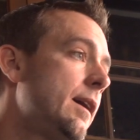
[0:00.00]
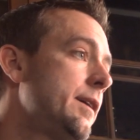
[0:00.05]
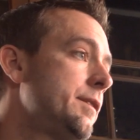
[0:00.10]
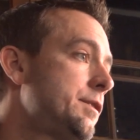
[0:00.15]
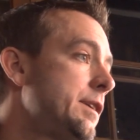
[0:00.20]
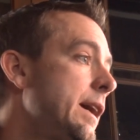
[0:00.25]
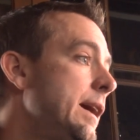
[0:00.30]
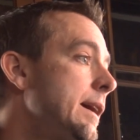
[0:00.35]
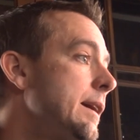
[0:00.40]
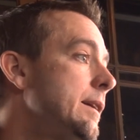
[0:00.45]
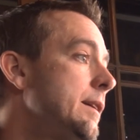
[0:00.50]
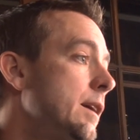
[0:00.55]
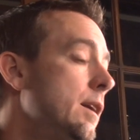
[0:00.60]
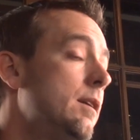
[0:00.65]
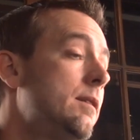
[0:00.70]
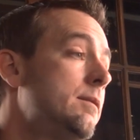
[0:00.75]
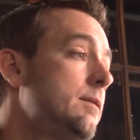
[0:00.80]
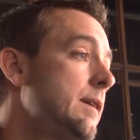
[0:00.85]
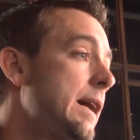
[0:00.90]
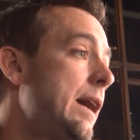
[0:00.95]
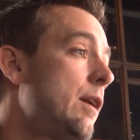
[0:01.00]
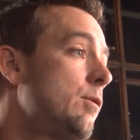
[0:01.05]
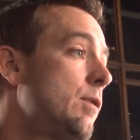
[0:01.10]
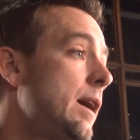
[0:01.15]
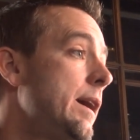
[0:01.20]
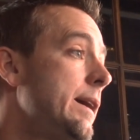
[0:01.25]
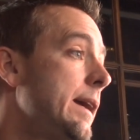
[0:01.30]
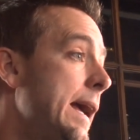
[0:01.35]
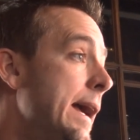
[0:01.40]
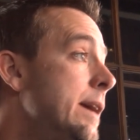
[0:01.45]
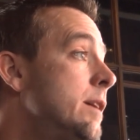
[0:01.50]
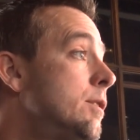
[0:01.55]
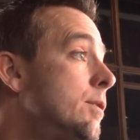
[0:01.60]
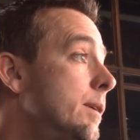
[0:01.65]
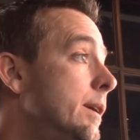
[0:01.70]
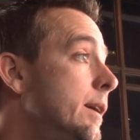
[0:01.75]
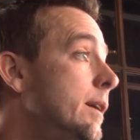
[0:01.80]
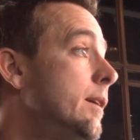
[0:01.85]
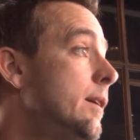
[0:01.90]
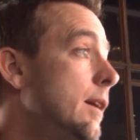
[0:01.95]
I say, outright angry